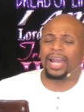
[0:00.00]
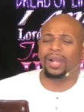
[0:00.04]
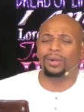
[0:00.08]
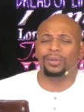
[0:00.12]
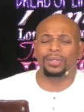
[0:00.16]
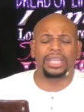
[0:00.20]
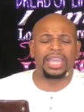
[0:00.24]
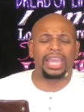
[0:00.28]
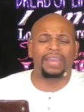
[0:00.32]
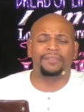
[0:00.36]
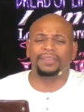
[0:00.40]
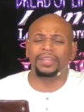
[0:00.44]

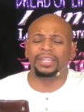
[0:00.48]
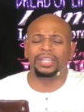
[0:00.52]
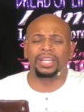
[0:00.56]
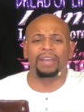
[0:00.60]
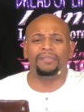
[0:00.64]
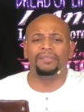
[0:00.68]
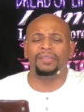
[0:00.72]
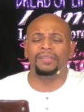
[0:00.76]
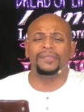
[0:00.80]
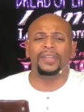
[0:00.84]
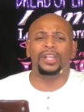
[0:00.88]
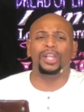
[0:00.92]
don't care if it
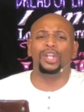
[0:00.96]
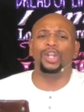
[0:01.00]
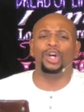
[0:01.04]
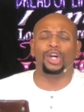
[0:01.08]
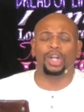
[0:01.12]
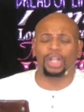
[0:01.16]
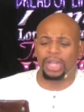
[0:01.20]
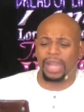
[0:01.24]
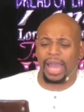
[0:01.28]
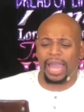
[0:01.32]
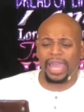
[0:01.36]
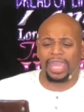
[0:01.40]
doesn't even
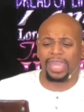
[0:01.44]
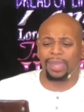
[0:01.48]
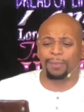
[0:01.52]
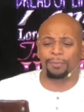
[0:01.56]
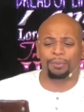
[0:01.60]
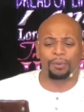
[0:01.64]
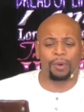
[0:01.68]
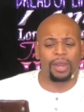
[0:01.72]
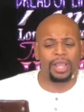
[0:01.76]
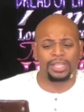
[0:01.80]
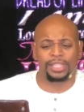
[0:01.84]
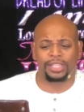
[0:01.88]
look like it.
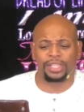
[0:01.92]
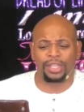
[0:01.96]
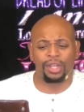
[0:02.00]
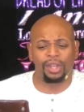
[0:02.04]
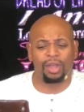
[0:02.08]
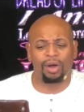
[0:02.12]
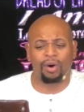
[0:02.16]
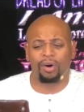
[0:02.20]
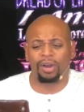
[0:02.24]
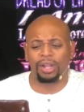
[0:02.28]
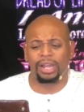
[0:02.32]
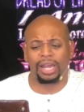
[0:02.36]
Praise the
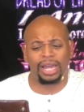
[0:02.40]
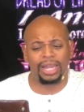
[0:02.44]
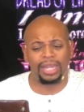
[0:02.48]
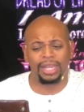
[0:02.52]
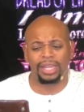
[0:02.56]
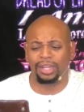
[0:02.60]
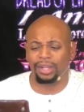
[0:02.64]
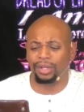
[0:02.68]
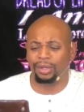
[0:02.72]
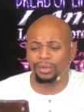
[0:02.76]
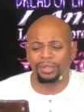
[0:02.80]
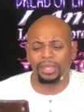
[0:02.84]
Lord.
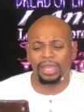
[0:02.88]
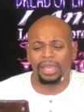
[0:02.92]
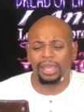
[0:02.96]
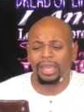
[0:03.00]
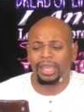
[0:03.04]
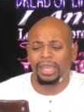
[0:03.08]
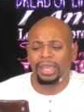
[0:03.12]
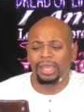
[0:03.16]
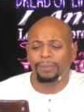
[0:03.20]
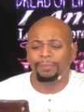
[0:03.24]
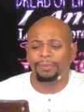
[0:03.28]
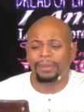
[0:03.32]
Hallelujah.
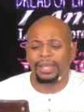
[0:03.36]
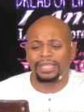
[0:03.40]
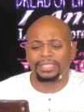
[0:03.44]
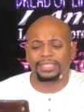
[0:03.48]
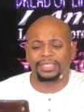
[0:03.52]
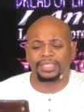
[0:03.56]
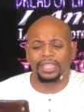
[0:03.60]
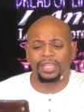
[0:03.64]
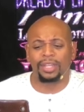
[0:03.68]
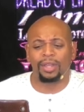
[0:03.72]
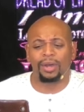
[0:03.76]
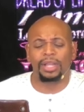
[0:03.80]
Bless
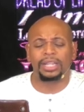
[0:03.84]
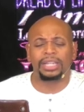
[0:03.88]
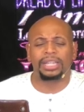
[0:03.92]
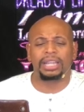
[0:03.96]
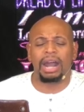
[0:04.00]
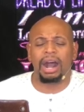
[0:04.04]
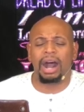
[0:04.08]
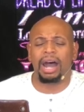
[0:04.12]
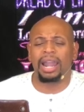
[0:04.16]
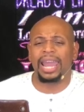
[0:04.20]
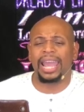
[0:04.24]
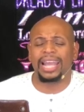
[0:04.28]
the Lord.
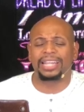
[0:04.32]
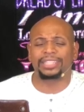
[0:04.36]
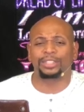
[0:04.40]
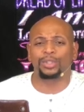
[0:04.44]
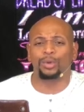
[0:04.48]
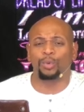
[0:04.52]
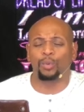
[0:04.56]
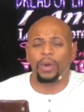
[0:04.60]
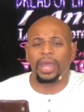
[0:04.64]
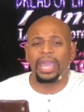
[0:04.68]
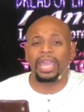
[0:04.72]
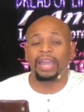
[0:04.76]
God has
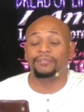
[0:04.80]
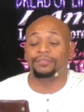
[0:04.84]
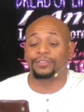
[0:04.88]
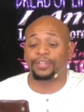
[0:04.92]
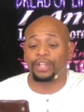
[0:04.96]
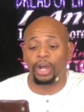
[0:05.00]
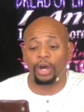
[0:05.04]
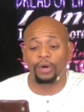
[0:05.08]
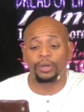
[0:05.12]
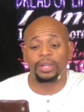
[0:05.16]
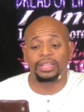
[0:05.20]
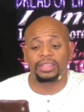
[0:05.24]
a way of
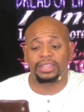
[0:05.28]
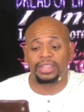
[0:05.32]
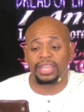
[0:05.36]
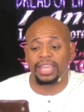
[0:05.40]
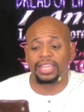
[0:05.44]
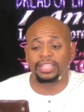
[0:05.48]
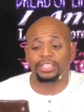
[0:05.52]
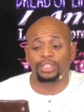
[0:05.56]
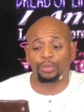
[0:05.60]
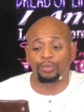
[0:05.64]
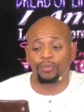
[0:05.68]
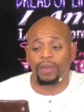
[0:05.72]
turning
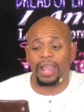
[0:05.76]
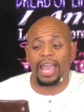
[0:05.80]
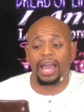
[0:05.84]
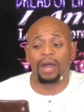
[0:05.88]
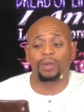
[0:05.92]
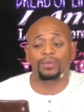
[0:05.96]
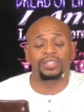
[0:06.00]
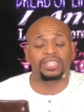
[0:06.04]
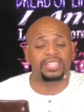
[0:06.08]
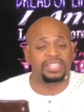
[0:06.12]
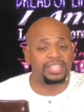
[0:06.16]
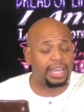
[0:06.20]
things
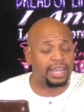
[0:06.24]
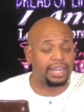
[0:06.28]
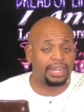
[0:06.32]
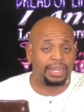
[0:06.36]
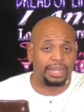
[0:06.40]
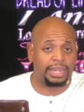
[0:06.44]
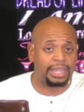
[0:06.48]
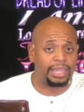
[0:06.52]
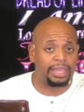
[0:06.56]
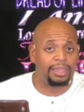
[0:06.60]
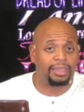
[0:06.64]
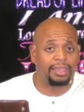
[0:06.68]
around
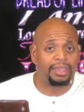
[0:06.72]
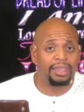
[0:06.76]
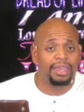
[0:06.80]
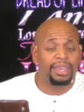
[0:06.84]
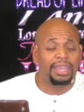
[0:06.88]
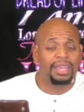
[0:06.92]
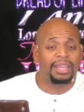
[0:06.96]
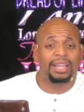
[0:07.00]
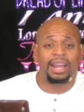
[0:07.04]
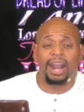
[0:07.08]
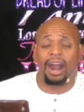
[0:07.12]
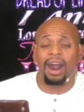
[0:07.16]
suddenly.
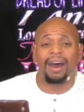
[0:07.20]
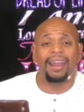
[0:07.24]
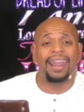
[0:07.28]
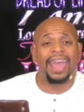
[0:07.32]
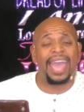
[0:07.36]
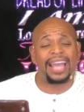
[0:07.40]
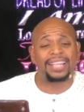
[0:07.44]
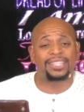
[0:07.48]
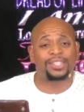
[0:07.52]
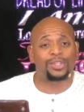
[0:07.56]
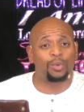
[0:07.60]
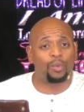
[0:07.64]
God
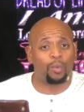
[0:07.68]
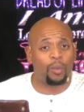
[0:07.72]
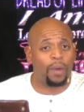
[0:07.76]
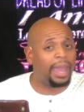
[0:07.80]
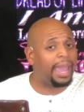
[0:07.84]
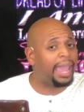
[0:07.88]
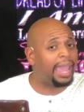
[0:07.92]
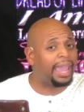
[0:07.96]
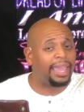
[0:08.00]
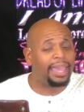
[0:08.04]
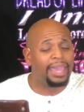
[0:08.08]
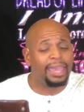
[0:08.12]
has a
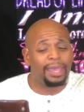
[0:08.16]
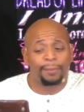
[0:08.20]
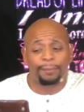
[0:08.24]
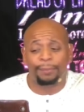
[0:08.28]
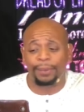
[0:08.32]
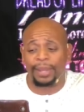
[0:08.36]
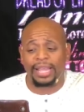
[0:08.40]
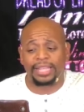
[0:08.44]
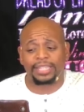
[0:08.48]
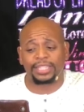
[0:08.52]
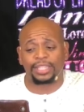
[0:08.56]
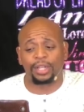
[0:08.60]
way,
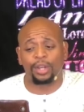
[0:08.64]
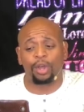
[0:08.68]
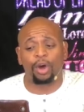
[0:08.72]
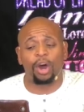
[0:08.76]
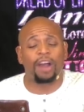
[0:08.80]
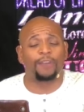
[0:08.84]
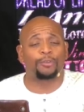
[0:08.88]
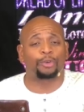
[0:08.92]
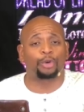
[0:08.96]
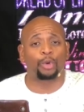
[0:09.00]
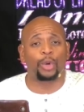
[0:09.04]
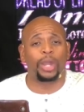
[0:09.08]
bless the Lord,
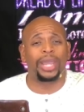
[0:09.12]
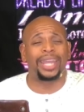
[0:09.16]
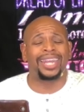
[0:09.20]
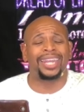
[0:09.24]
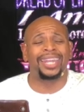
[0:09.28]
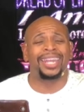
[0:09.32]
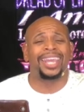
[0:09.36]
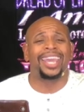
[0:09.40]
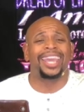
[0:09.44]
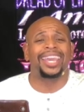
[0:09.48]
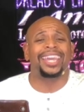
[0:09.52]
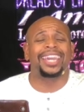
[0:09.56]
of
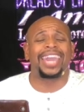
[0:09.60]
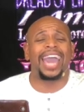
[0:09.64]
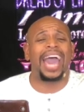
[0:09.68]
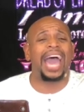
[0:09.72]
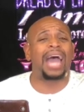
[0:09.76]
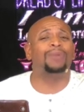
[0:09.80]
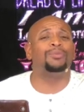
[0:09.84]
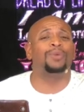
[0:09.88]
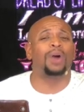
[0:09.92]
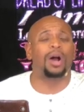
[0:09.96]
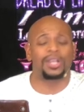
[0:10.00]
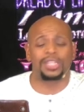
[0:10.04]
creating
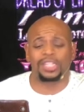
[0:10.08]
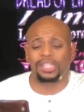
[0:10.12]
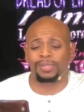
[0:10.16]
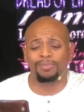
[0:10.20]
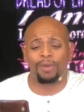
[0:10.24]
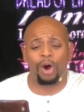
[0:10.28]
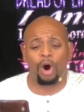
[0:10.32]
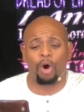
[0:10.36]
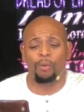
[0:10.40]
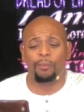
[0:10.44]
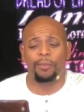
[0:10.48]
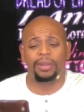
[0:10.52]
kairos
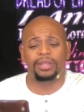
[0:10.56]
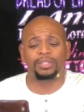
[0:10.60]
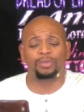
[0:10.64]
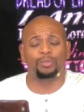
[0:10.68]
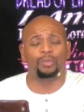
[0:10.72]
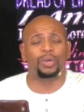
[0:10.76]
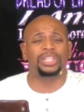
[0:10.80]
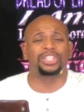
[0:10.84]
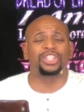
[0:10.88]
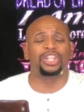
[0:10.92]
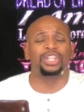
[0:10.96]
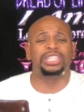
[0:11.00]
moments,
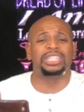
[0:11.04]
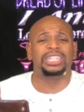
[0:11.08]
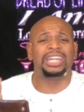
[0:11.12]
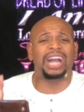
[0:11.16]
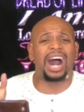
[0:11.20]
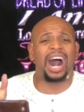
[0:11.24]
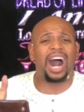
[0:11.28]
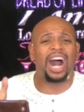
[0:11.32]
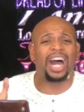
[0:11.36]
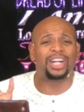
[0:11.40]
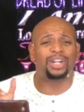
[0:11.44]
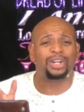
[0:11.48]
which are
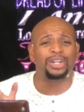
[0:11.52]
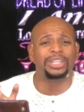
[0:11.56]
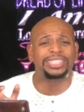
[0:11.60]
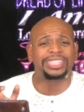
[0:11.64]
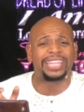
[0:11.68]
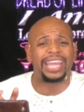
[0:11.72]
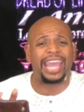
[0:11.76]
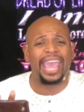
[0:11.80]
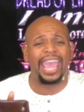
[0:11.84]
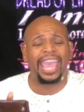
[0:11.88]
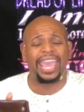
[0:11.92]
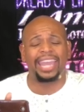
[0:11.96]
God
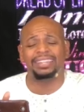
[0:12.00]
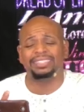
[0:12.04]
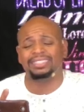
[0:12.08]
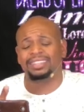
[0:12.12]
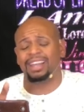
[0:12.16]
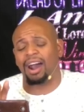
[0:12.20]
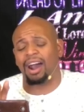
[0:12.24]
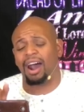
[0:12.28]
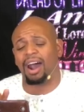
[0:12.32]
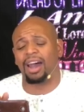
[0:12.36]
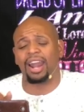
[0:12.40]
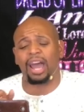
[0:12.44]
ordained,
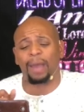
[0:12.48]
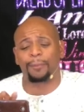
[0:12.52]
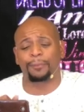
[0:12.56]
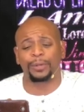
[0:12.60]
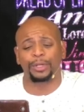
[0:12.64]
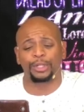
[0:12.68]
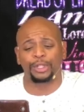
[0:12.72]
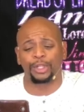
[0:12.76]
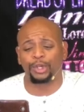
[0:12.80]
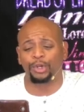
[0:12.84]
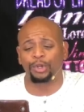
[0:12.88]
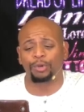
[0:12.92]
God
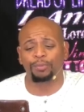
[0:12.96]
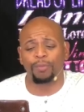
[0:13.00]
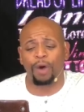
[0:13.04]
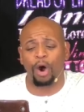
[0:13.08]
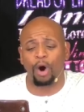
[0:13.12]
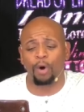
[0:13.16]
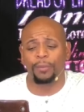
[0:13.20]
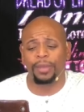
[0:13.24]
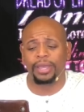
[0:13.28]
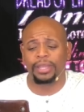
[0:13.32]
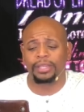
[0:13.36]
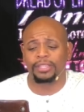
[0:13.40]
opportune
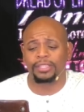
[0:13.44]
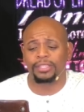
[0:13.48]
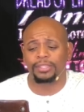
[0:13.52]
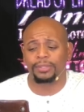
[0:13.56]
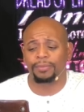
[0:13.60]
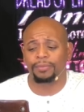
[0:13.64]
moments.